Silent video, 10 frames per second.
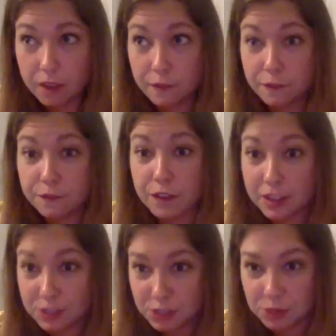
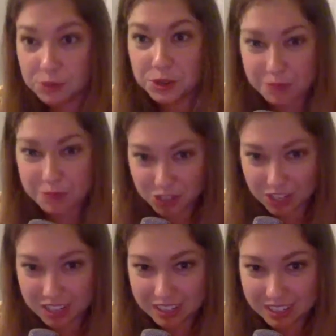fine-tuned our
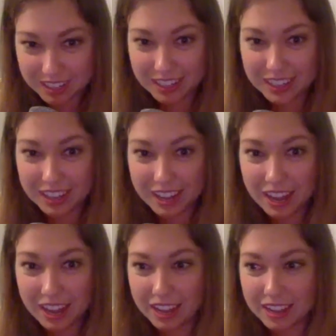mission
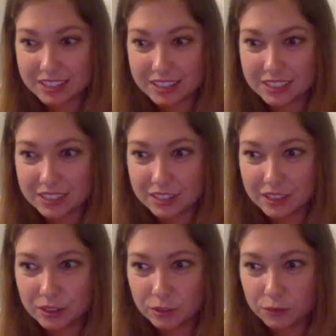and
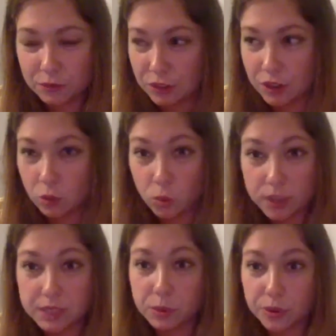figured out
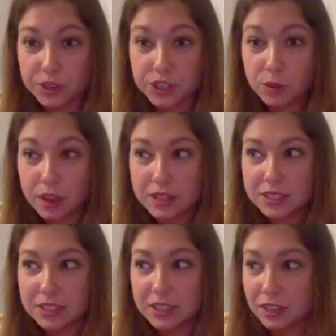what's important to
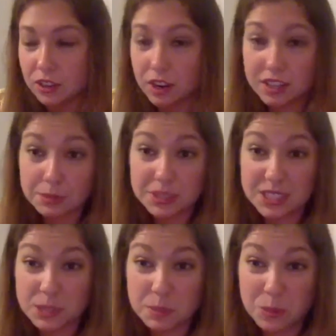us. And a lot of times it's
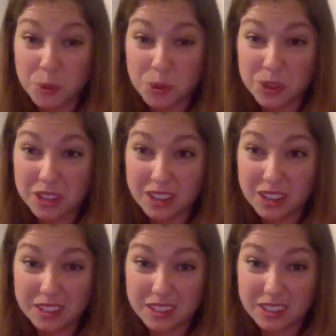the people
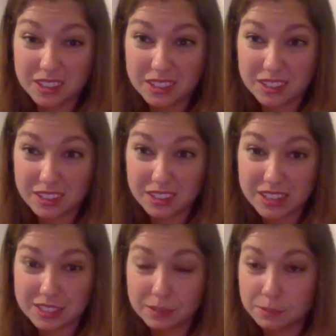and the
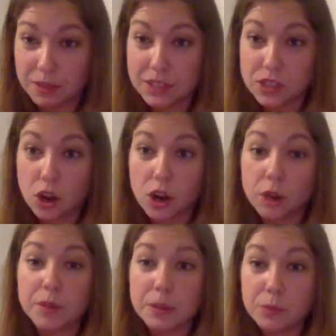clients, and it's
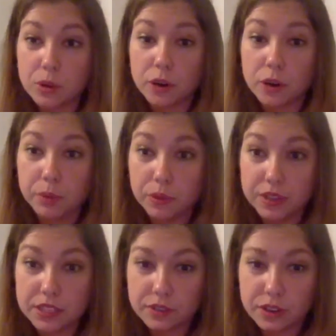our people, our
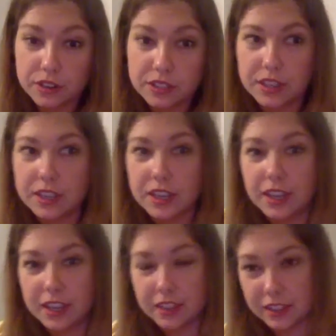employees first,
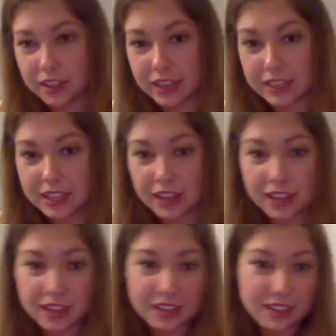and then the client
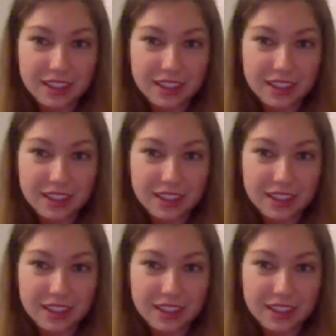second.